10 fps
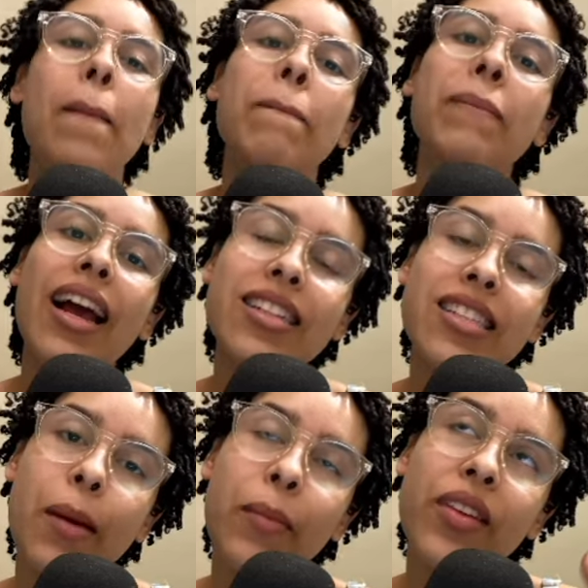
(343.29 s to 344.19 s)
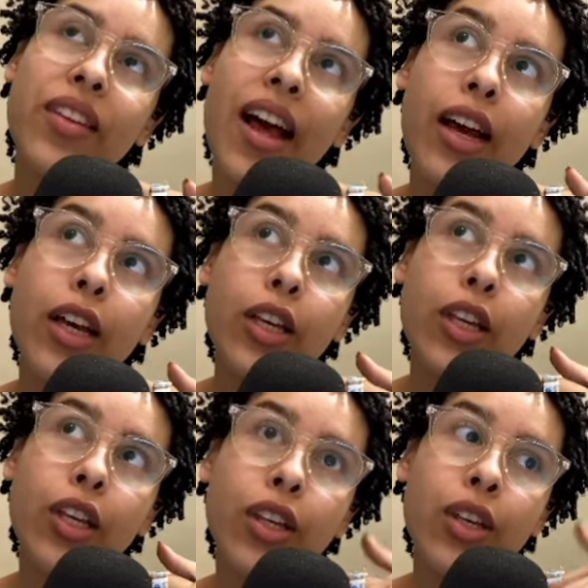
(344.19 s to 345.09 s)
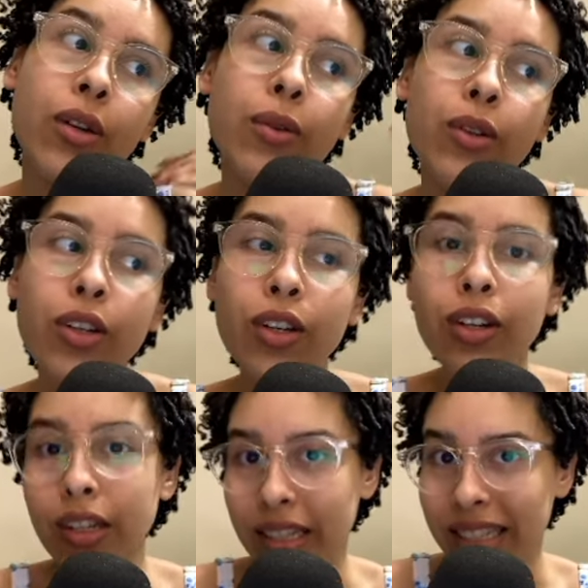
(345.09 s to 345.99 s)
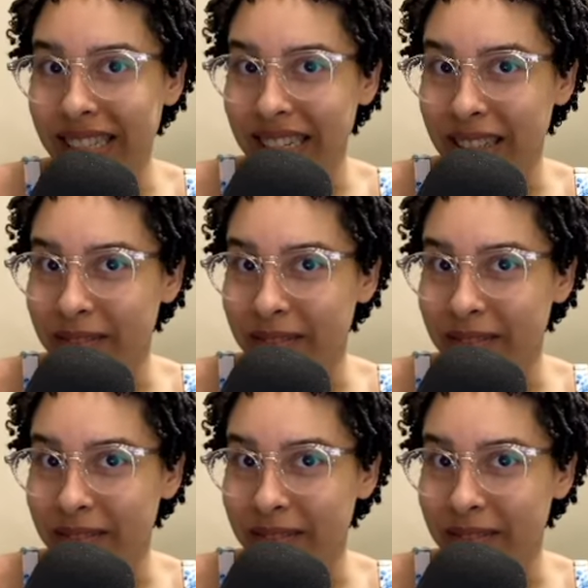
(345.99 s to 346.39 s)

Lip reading: but it's something that you could.